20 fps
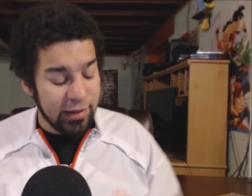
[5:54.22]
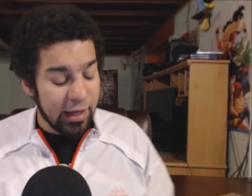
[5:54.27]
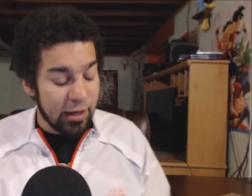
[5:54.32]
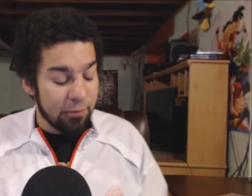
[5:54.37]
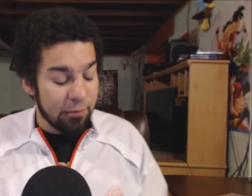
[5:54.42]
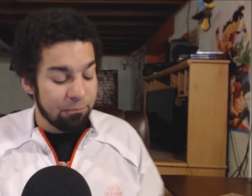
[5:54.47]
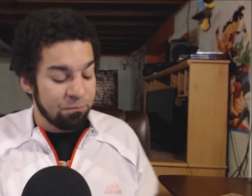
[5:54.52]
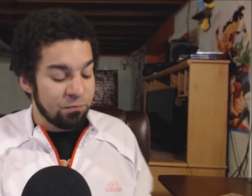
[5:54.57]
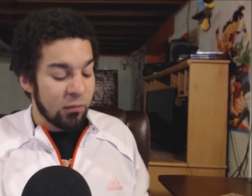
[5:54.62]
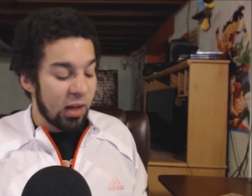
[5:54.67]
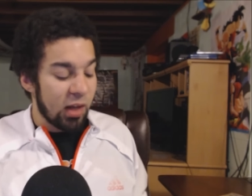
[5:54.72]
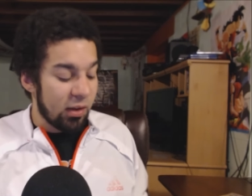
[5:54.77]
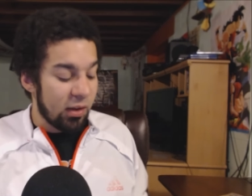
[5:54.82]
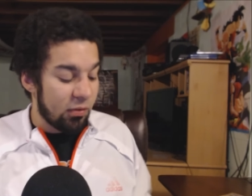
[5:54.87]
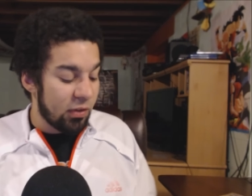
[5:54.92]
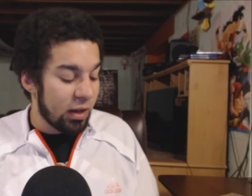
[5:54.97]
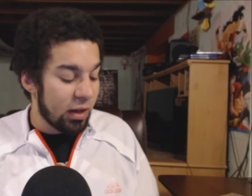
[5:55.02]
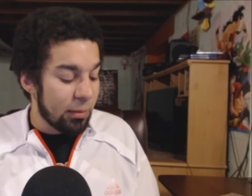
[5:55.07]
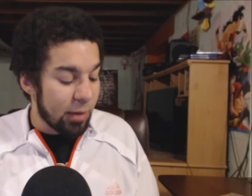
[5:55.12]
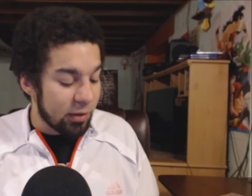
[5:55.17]
Now, the
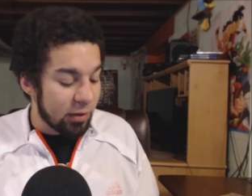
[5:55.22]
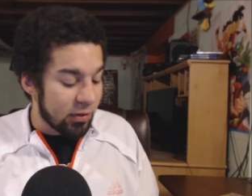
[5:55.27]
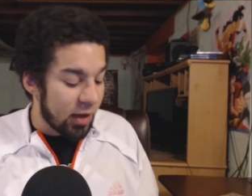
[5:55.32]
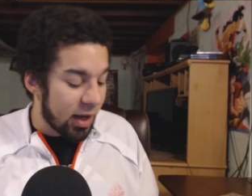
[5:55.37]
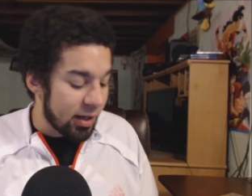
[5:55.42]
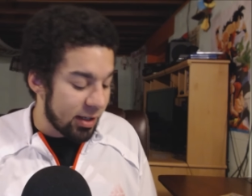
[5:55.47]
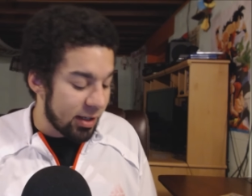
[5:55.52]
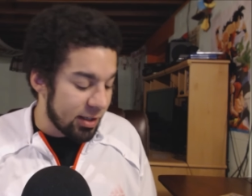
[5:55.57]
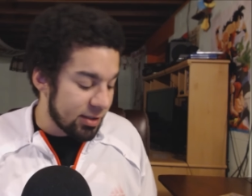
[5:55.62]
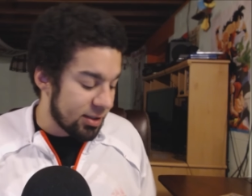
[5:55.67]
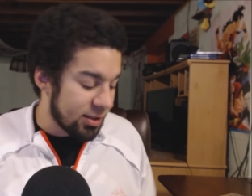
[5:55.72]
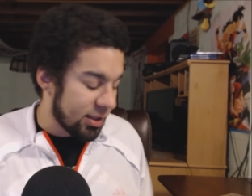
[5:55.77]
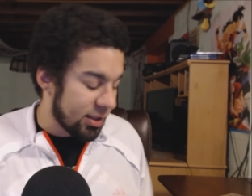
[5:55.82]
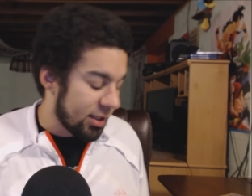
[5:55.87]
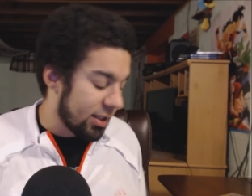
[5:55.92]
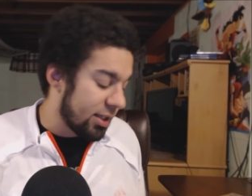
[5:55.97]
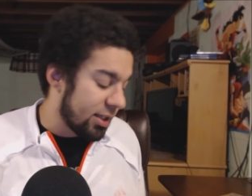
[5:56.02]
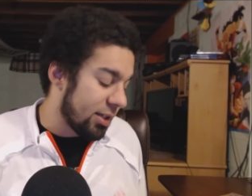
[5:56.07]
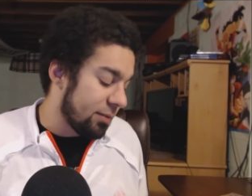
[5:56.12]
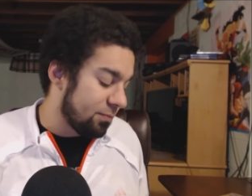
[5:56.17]
thing about that is
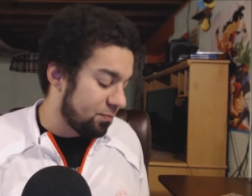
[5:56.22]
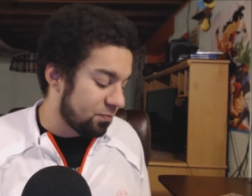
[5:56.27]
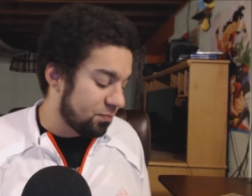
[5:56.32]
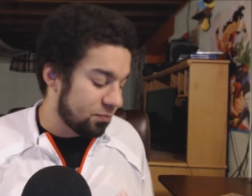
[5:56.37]
uh